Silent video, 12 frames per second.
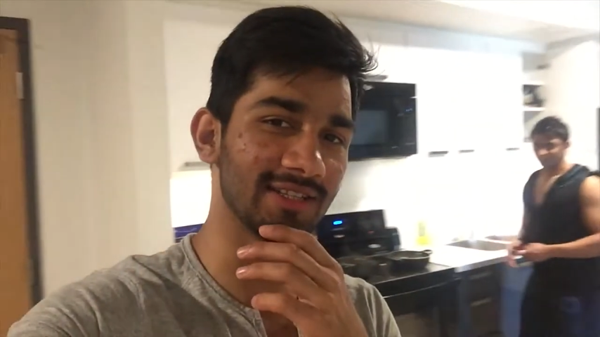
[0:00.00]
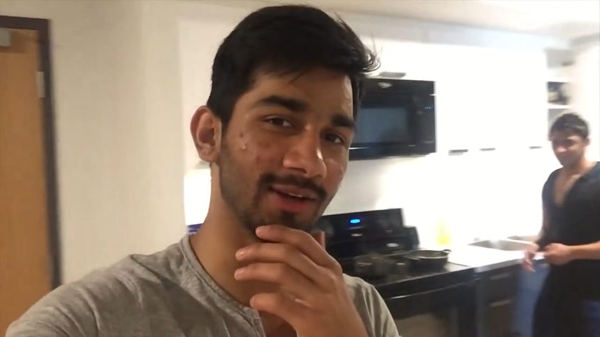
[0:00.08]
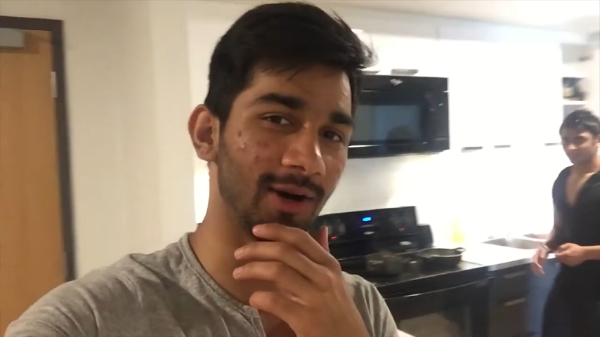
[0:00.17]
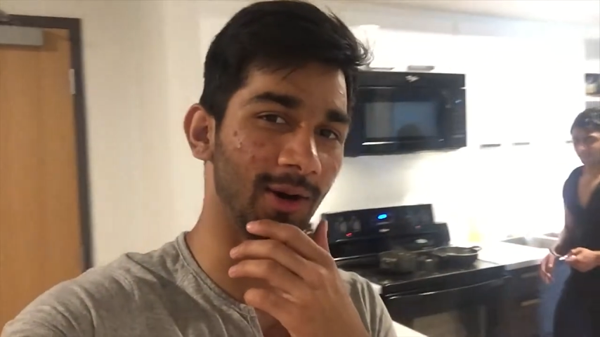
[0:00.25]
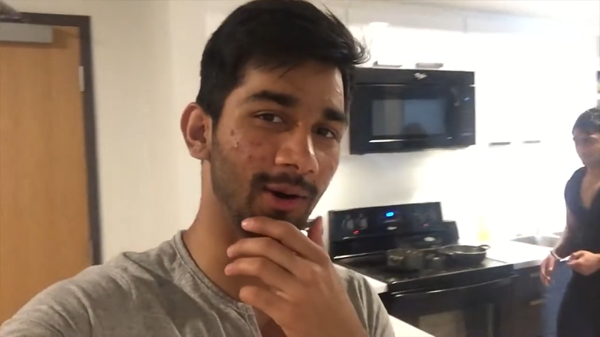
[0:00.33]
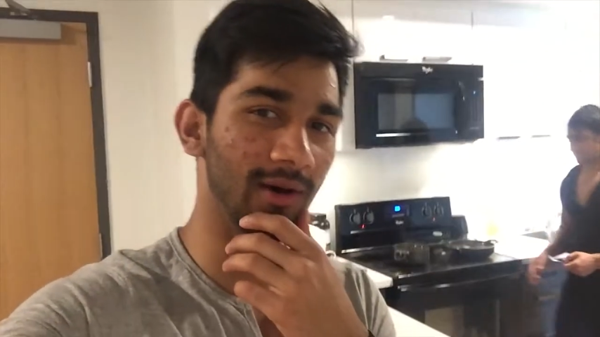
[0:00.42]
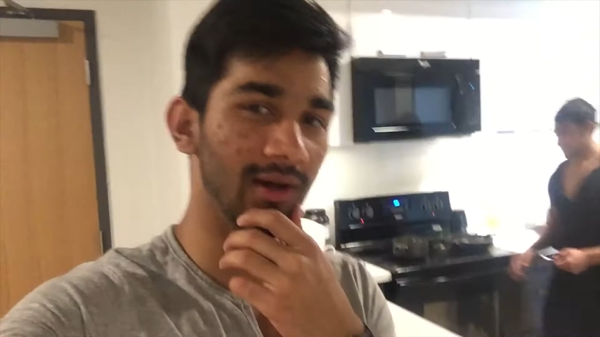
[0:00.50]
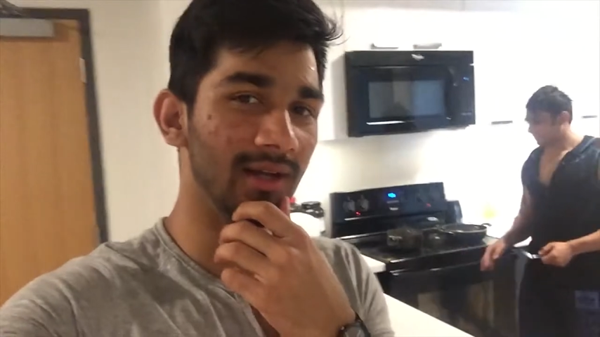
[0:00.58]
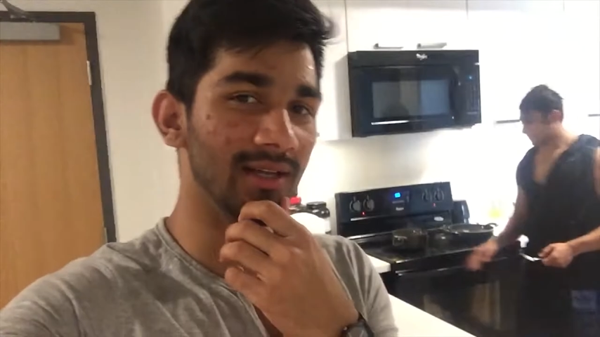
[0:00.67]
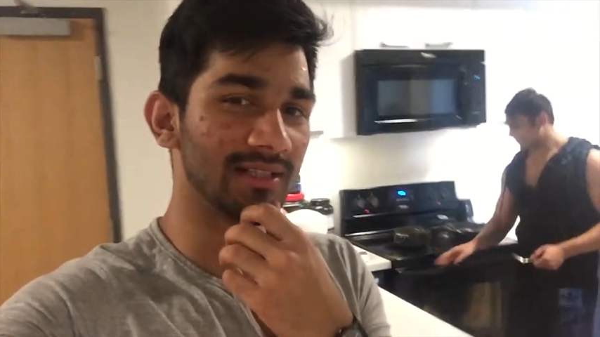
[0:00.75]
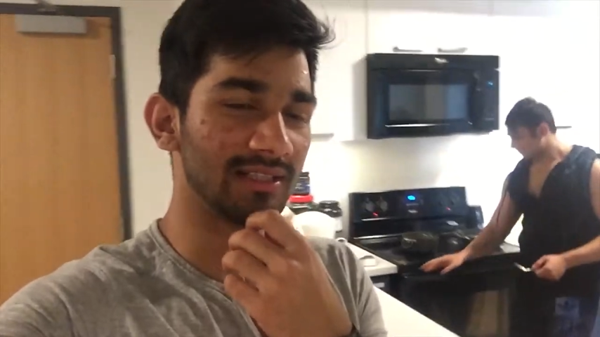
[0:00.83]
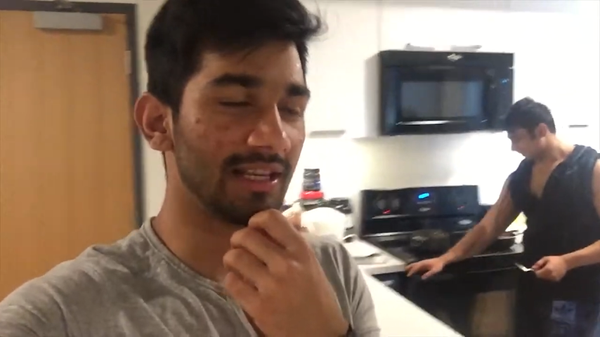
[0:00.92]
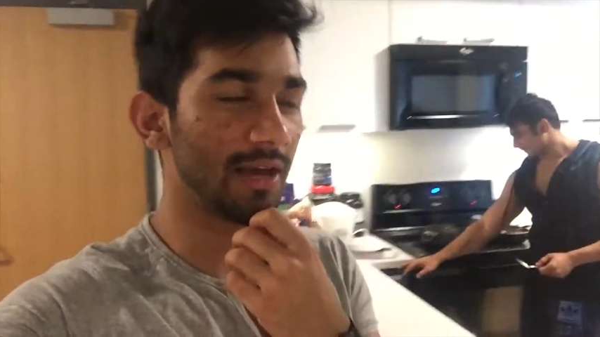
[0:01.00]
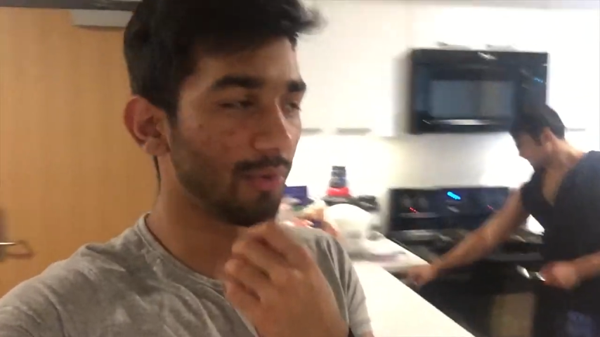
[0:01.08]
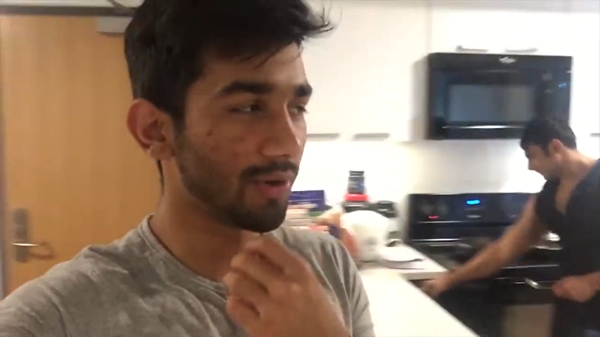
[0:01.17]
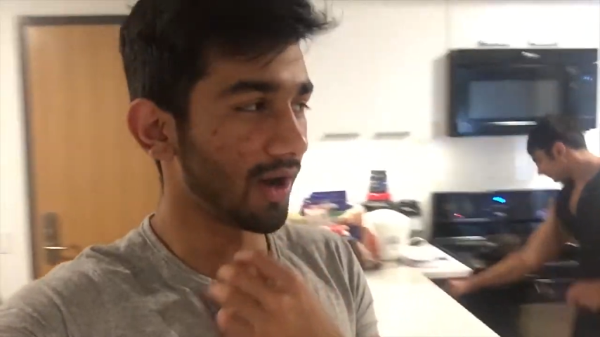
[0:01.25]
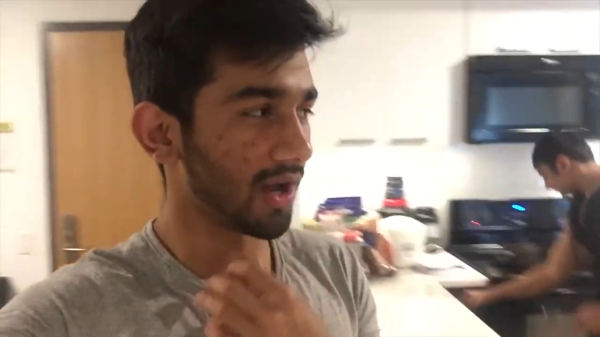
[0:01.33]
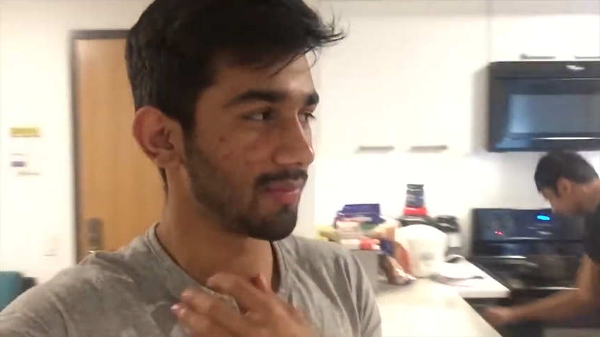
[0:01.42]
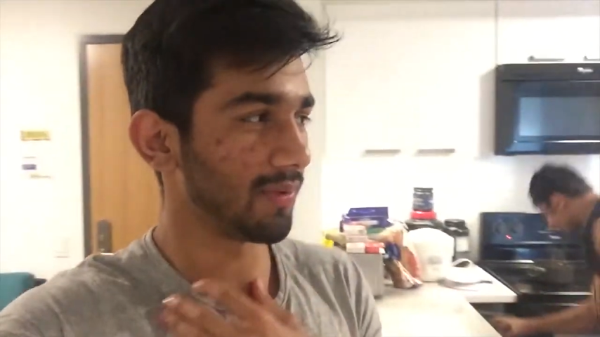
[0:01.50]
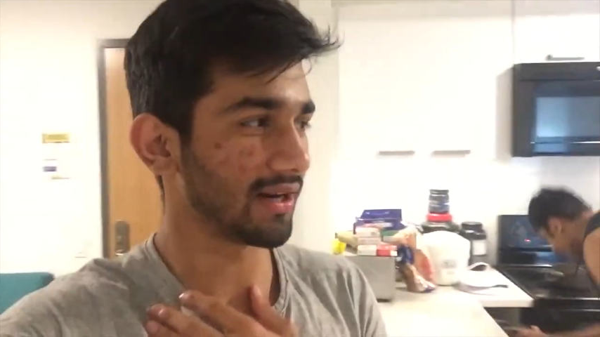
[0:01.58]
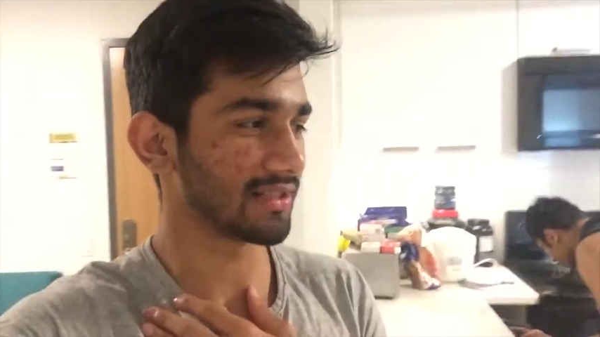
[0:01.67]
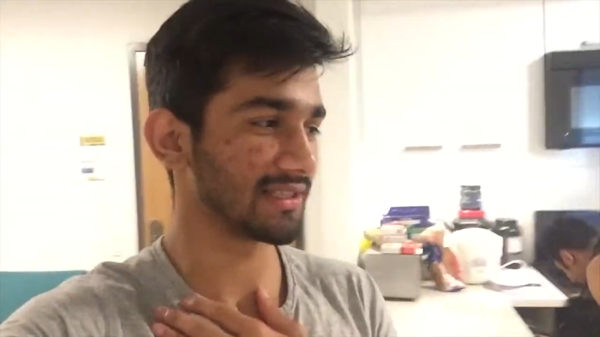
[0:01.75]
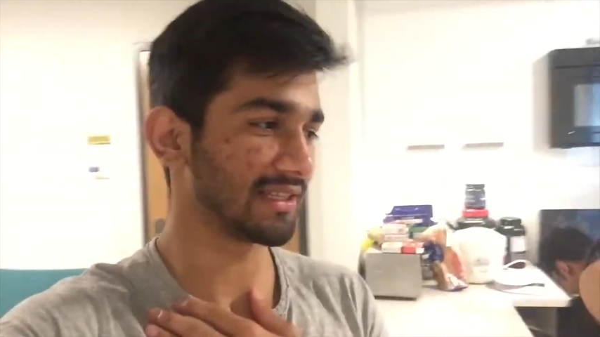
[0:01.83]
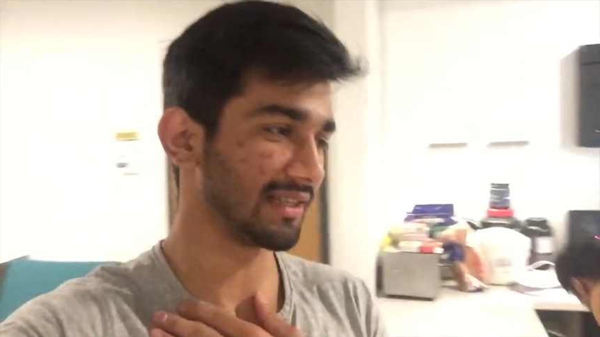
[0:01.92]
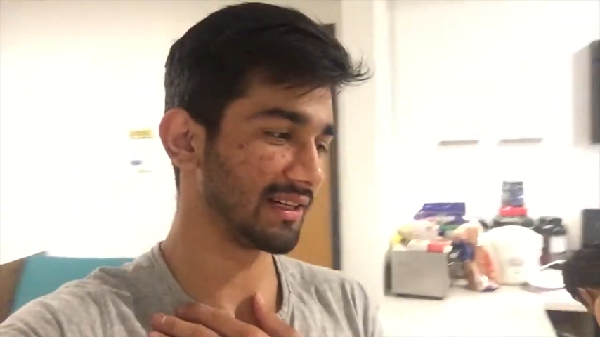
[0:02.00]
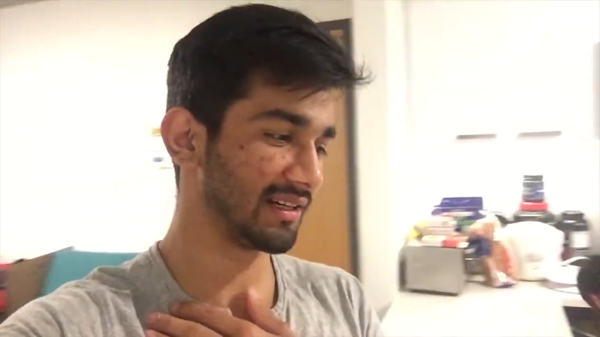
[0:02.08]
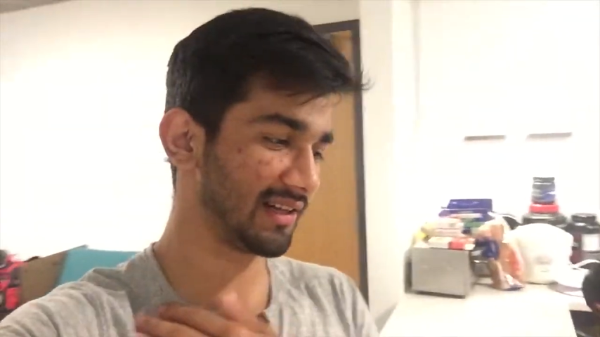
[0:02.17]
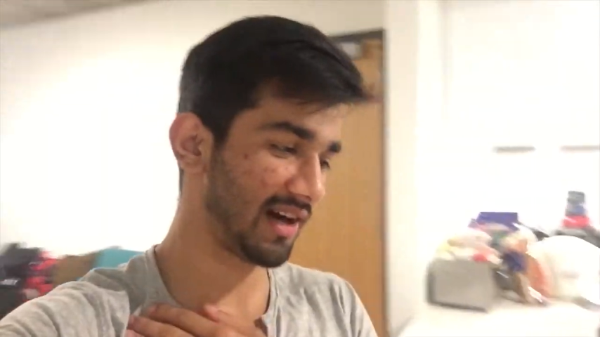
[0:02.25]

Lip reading: So today we're unboxing